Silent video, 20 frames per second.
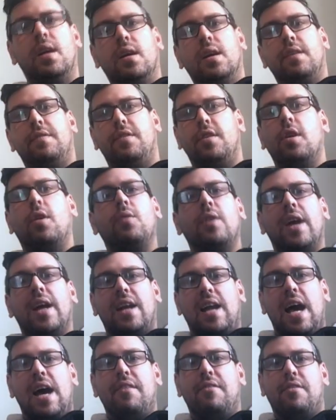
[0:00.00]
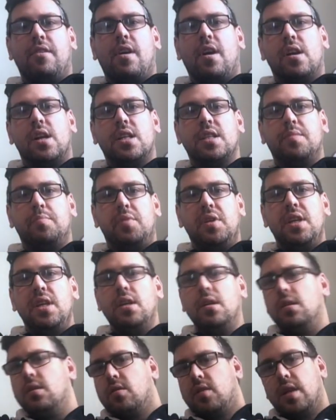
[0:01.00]
If you don't yet have an RRSP,
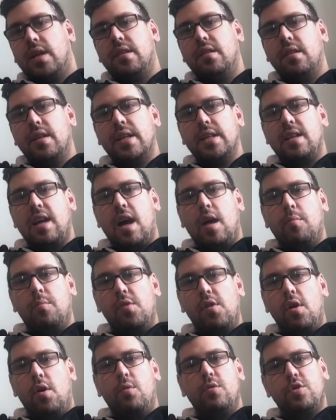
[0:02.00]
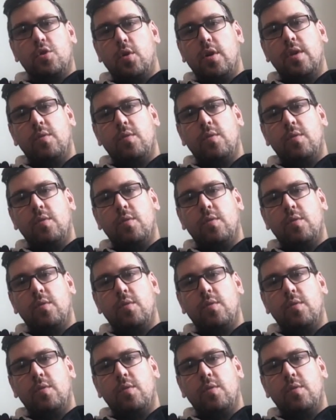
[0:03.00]
click the link down below and join